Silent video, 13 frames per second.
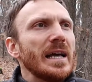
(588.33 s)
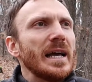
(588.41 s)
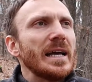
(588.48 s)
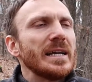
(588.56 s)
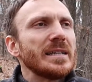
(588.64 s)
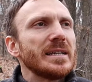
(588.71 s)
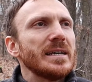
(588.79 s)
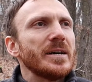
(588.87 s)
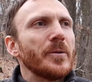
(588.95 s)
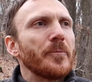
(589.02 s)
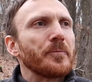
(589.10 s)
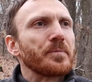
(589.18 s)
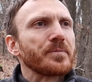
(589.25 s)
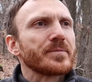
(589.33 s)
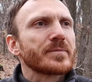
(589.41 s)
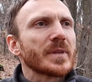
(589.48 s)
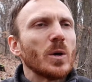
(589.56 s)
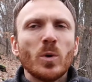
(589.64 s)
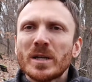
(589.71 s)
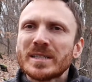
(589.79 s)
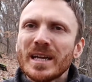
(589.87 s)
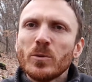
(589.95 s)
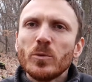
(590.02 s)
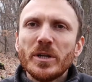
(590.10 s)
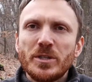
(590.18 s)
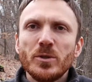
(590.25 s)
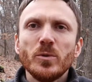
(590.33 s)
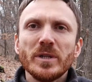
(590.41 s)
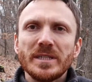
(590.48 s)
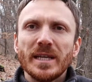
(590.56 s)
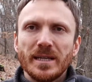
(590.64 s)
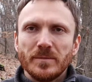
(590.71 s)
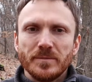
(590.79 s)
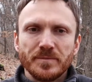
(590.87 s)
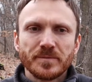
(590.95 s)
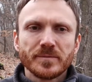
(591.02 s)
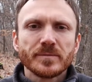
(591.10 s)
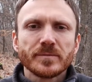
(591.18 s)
And what can we do with them?